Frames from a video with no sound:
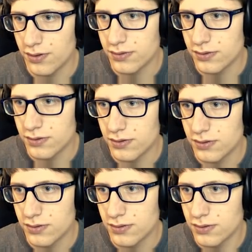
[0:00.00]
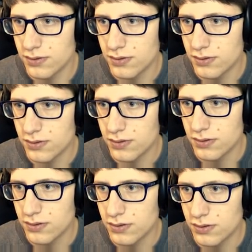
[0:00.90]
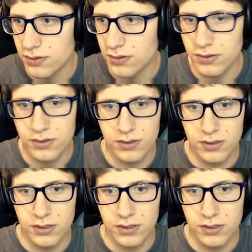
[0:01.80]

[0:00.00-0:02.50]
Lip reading: No one is speaking in this clip.